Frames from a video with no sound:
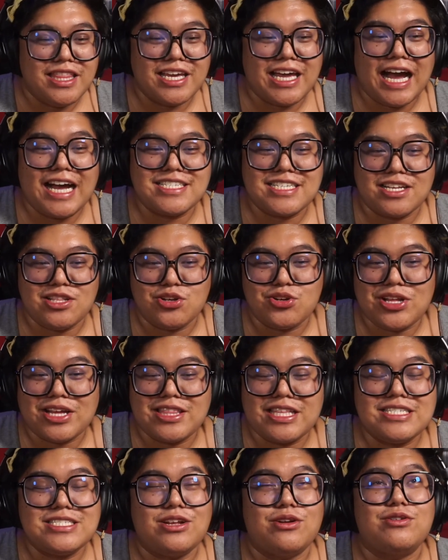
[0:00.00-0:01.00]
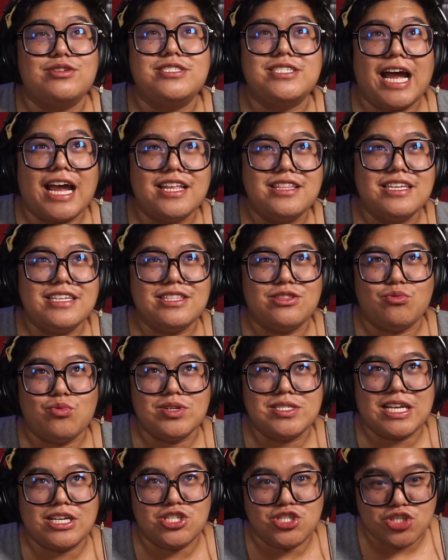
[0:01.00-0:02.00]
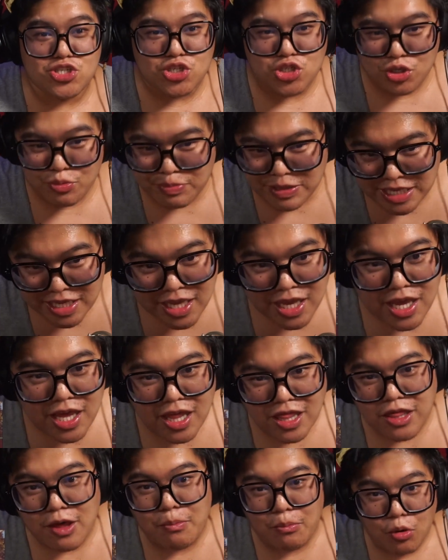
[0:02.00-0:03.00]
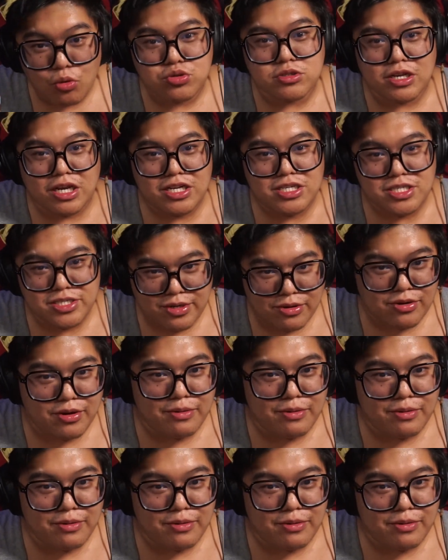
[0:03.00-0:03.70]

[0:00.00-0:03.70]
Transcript: guys that look like this that are silent, the ones that you should be the most concerned